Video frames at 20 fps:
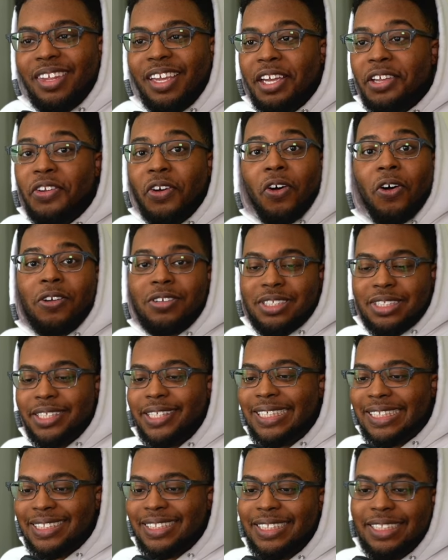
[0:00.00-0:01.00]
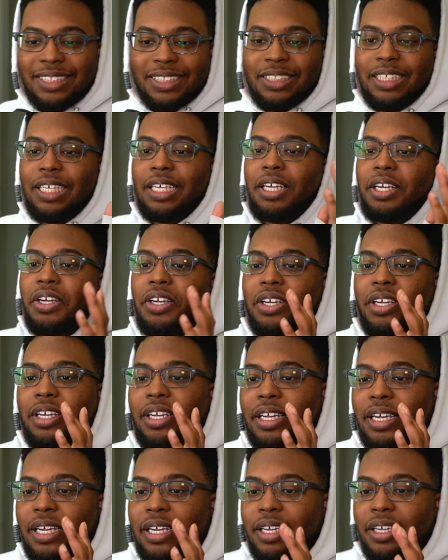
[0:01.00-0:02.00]
in all seriousness,
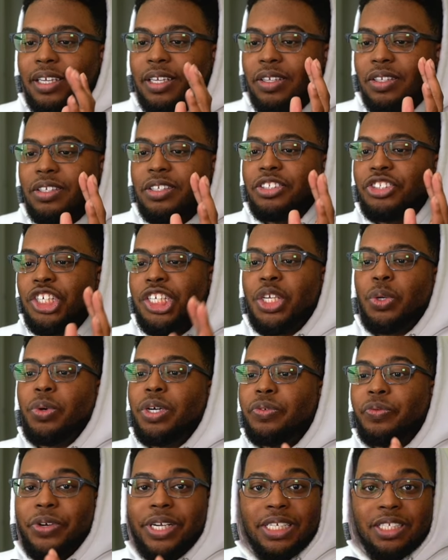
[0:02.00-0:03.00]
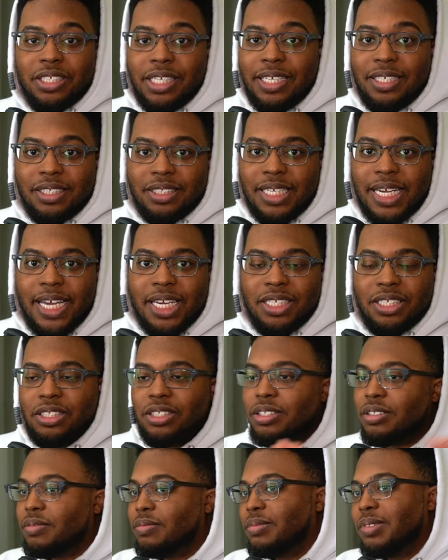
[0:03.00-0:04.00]
Jingyuan reached ten stacks,
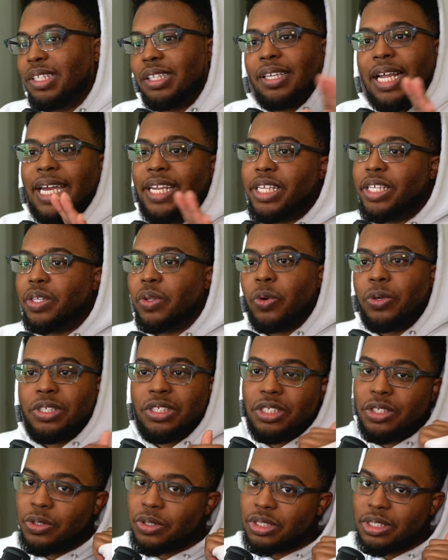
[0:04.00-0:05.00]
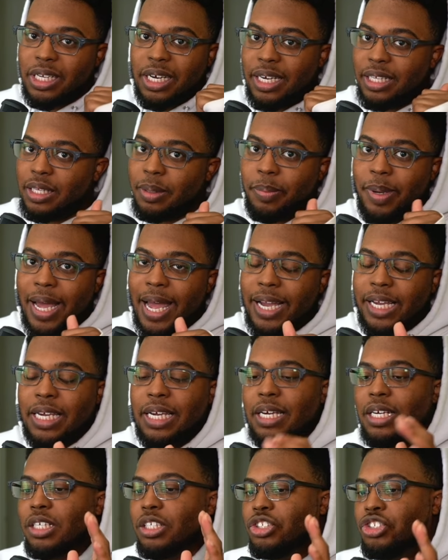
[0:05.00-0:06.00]
Lightning Lord still stuck in the back.
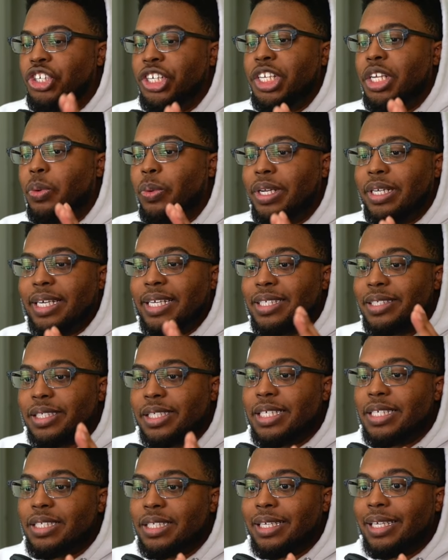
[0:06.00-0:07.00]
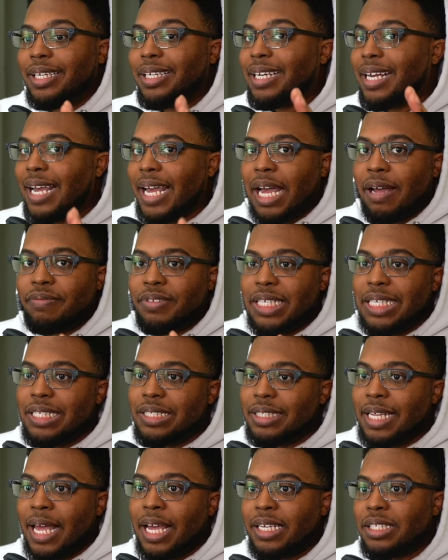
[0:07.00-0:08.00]
Jingyuan gets C C'd and I have ten
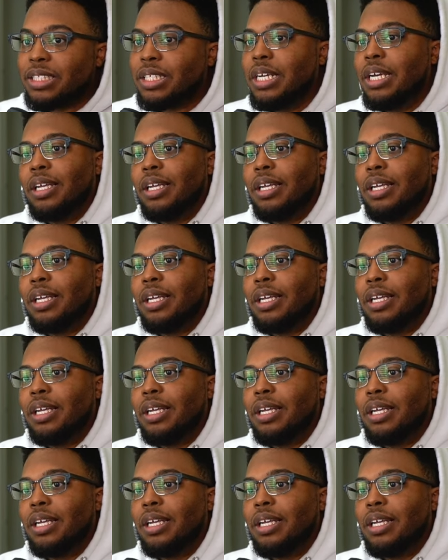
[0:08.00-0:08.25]
stacks,